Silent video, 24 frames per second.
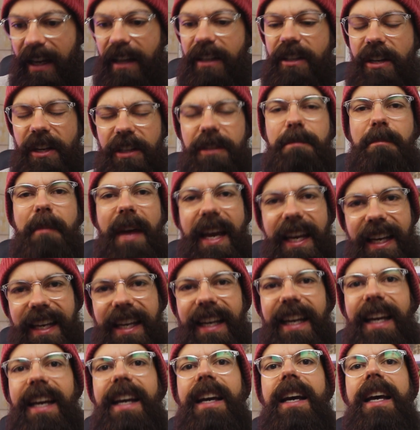Just
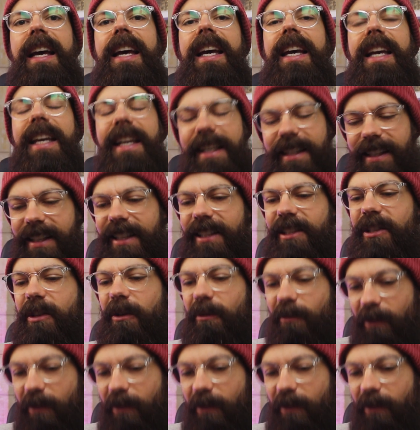make it easy to